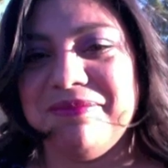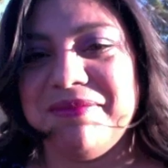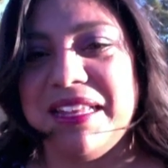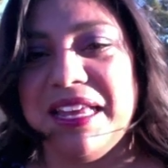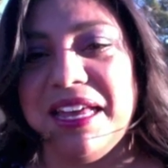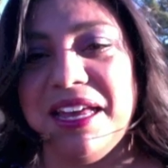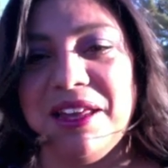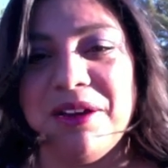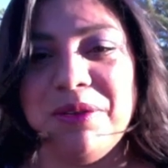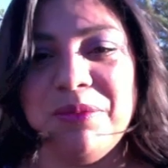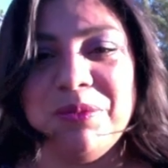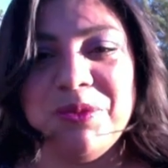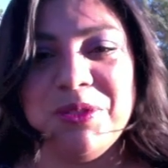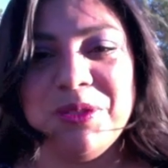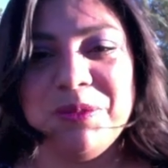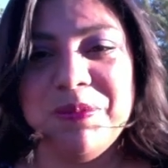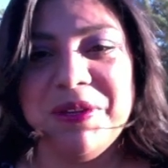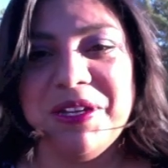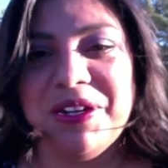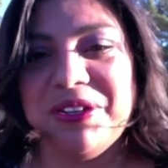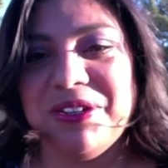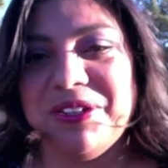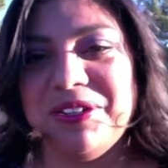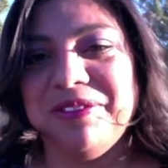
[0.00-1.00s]
Adam was
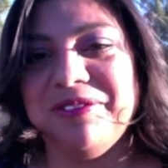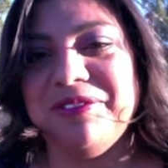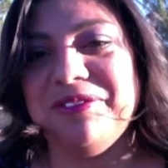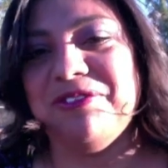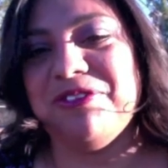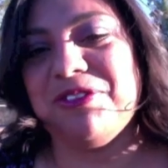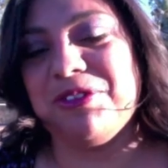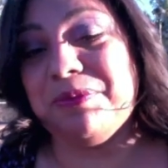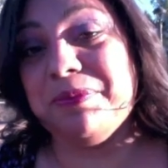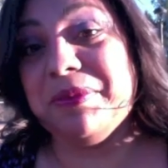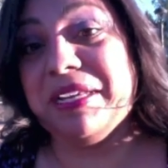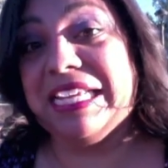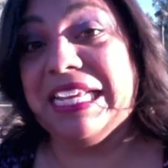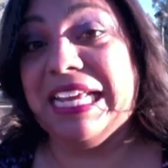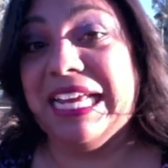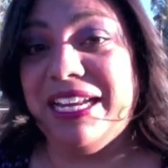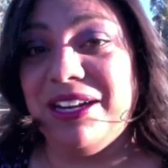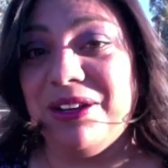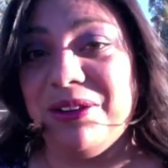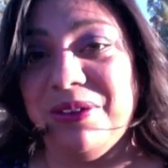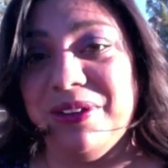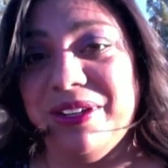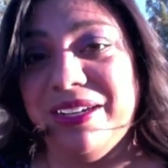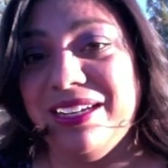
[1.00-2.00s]
better. For me,
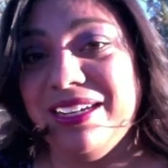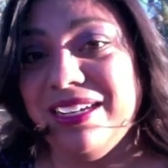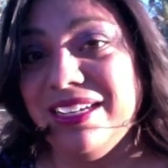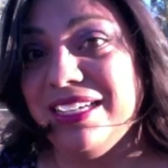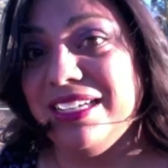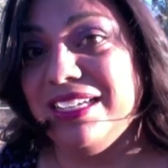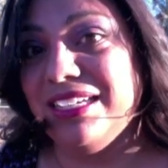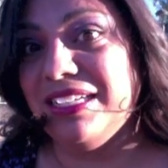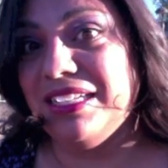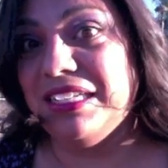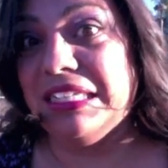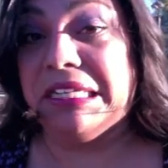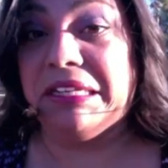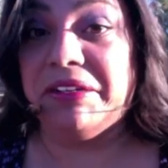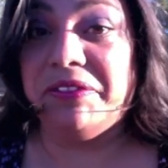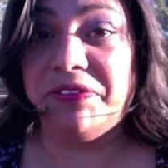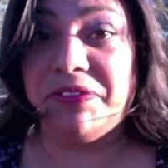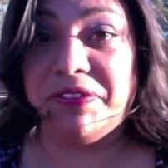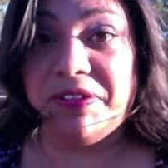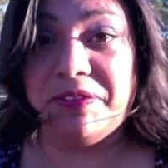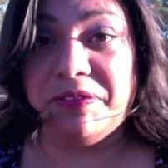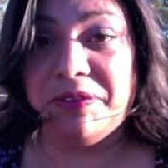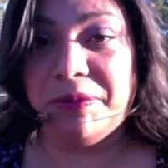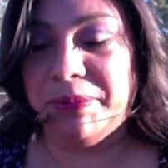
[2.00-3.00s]
anyway. Not
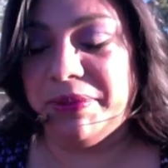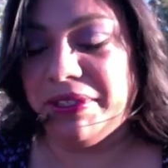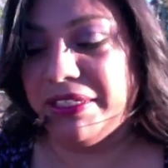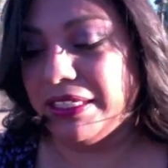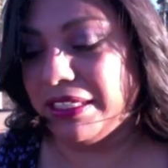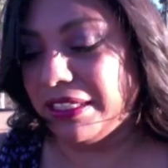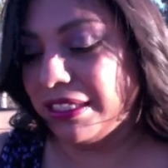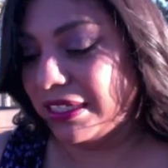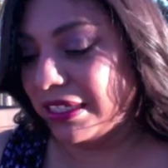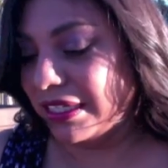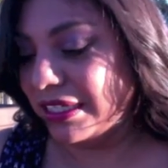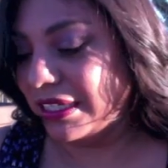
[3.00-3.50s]
for everybody.